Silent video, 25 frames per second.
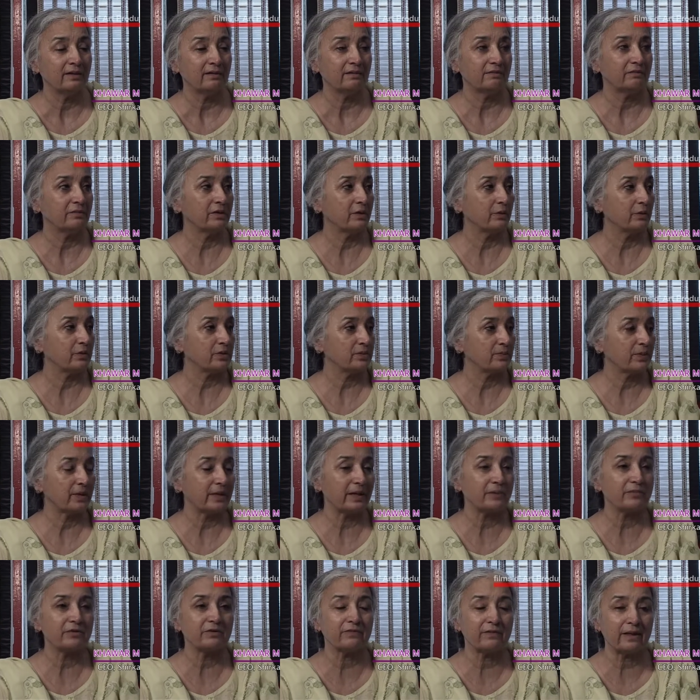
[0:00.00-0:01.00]
There was
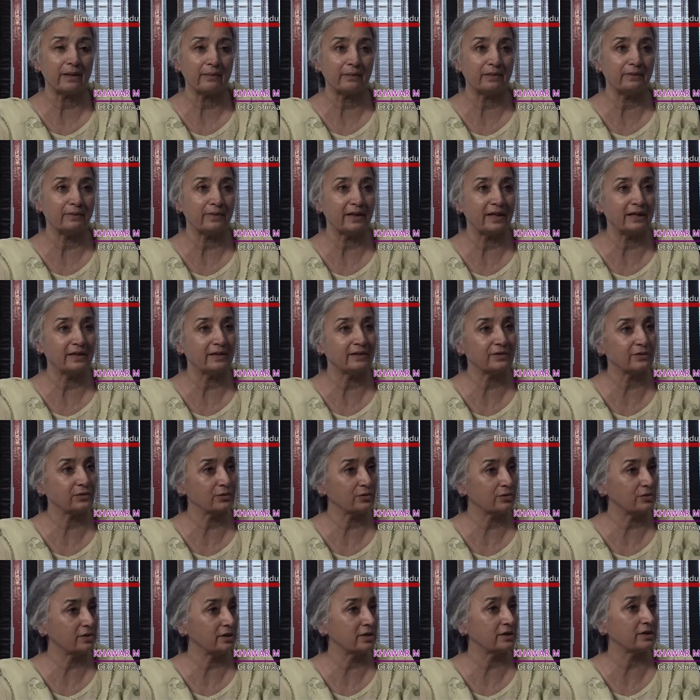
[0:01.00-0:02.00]
perhaps a Family Planning
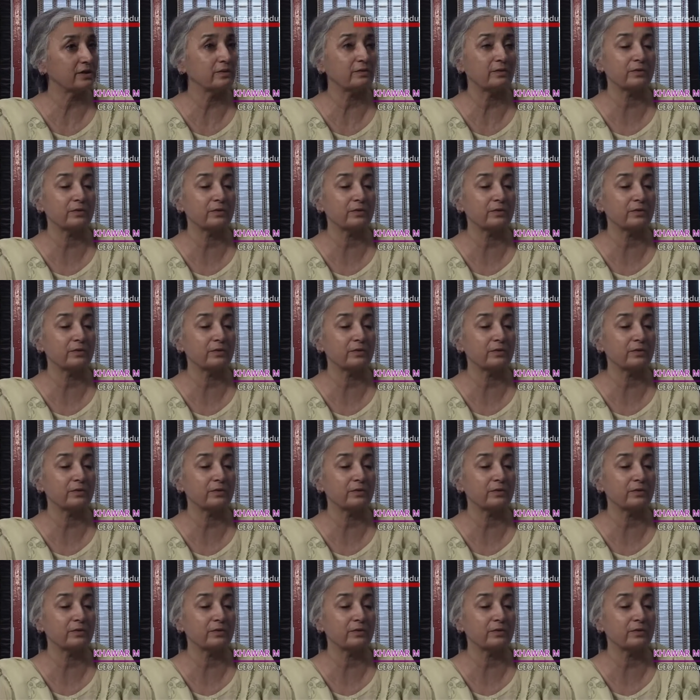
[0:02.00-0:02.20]
Association,